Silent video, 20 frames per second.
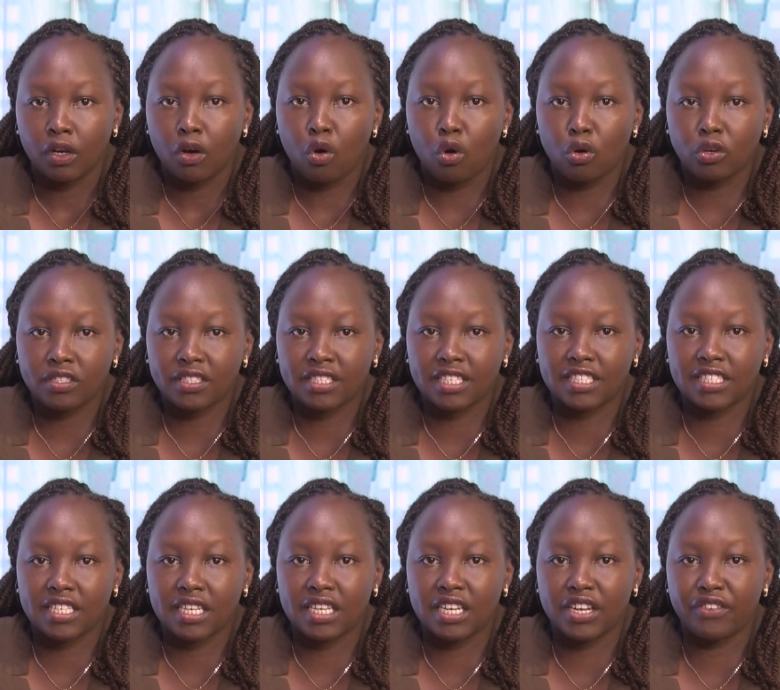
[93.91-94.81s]
caused
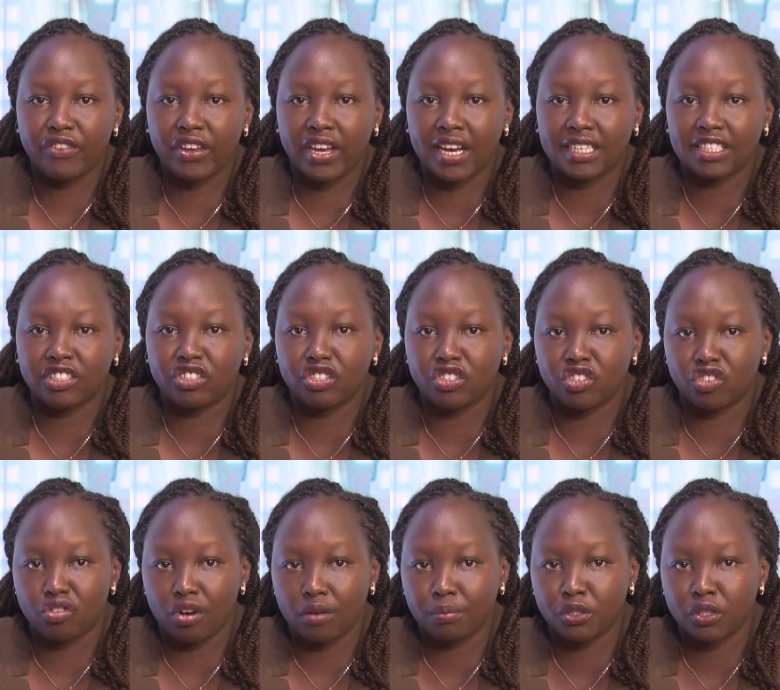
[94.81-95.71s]
significant
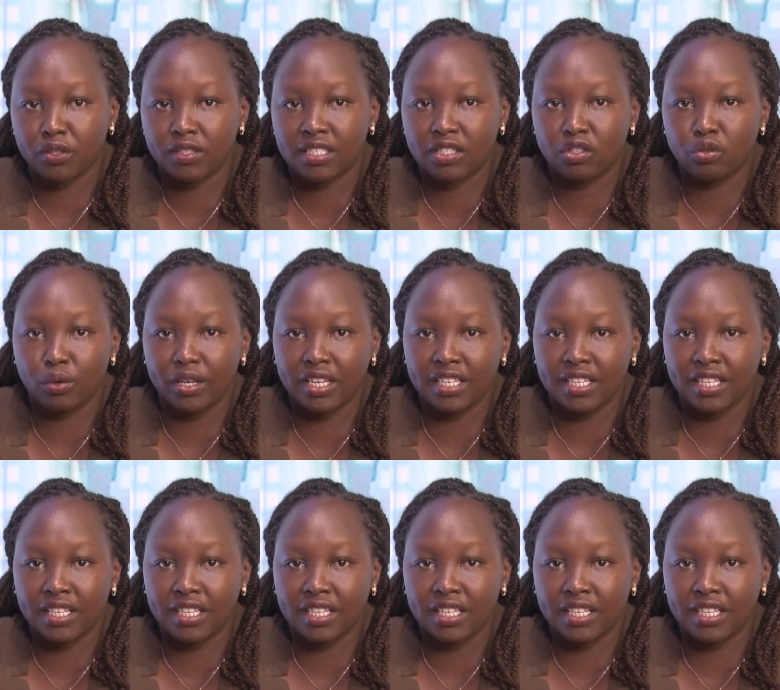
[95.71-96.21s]
disruptions to